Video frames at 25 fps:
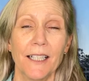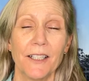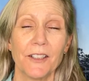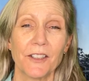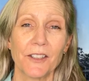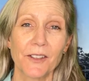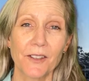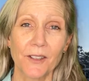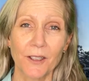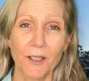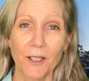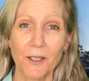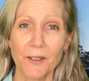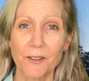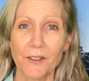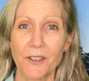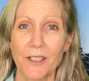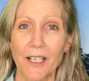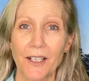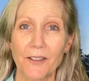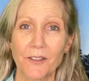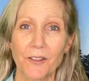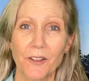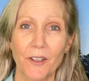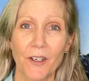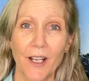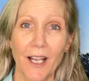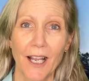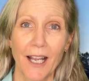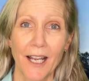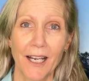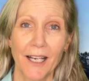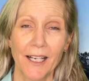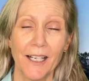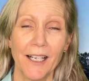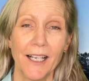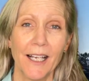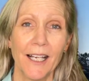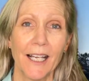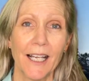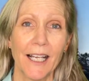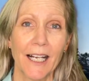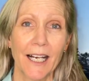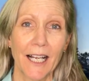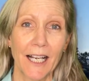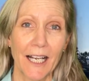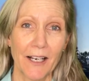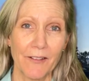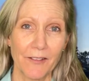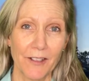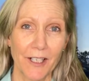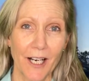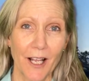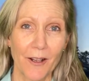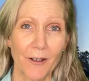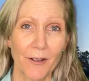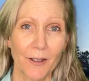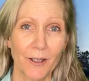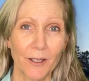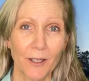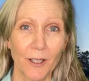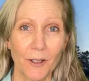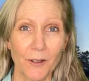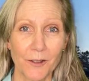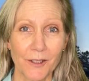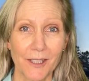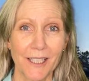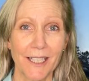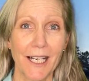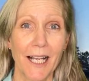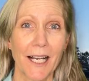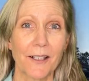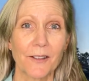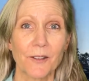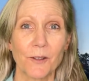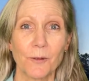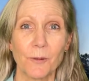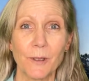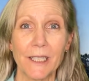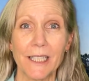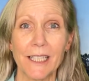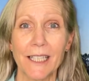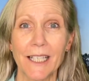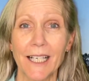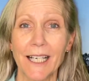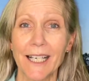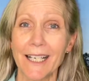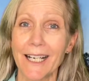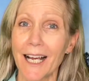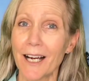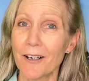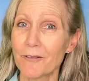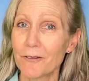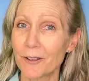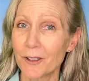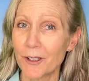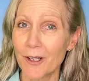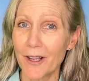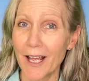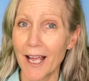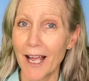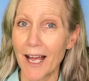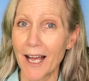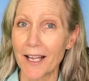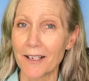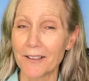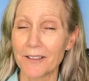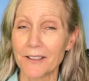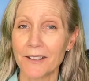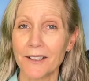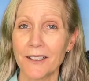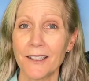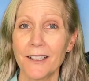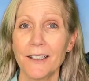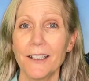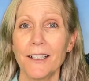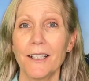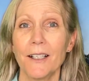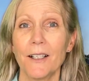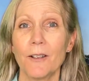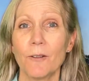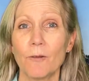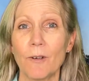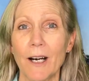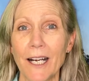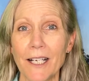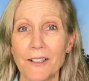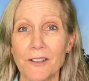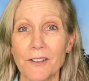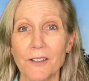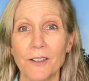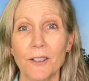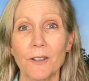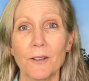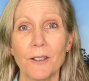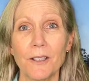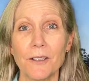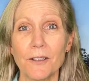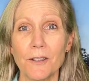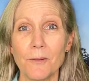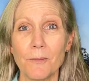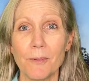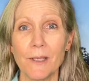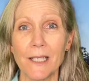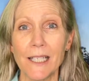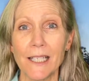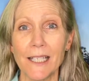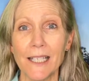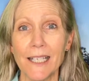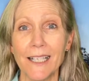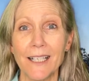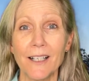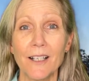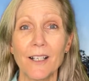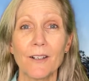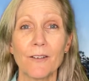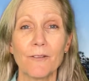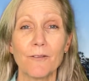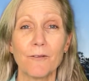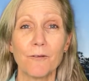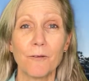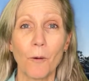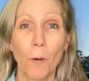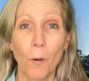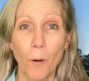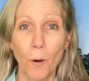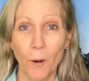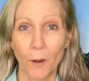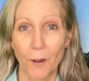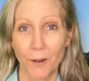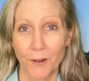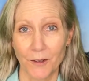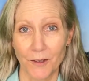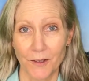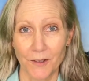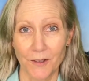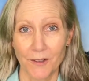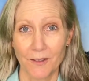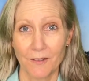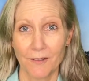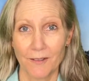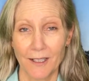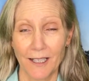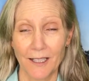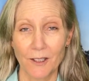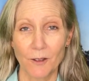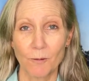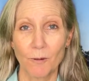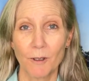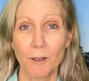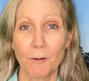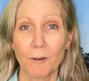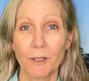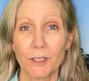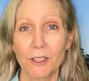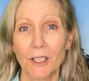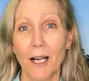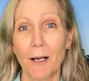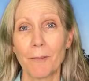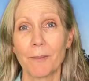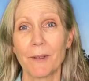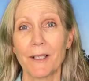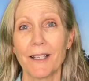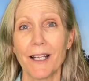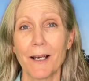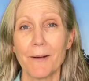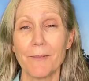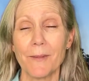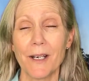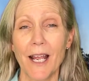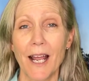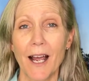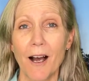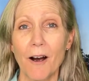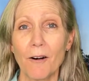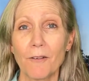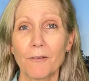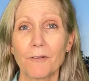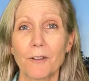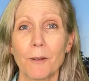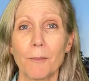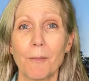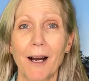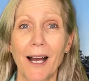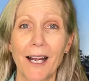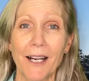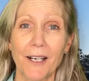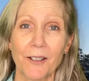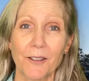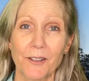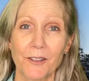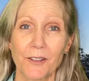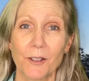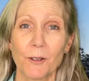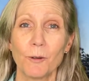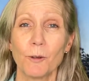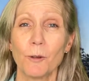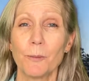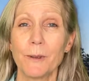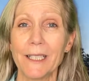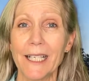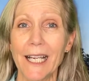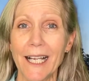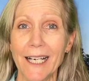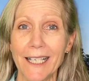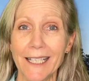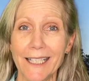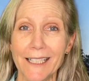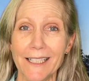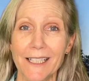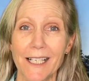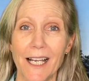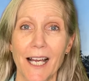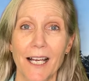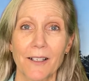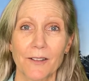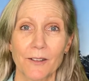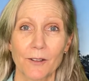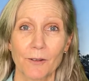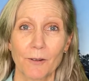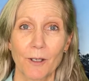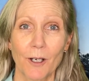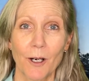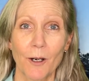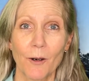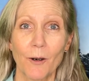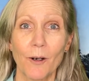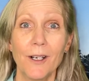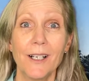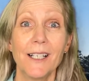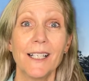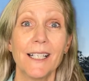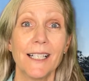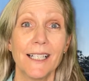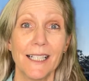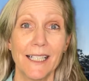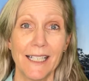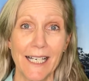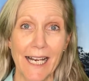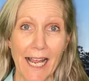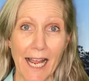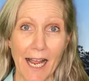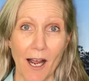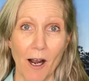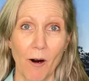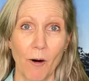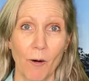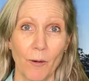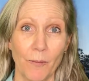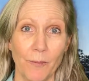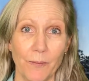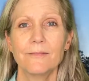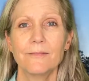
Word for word: just closed yesterday, and I have another closing next week. And after that, rates are going to be in the fours. That's where we're shopping them now for buyers who will be getting into escrow now.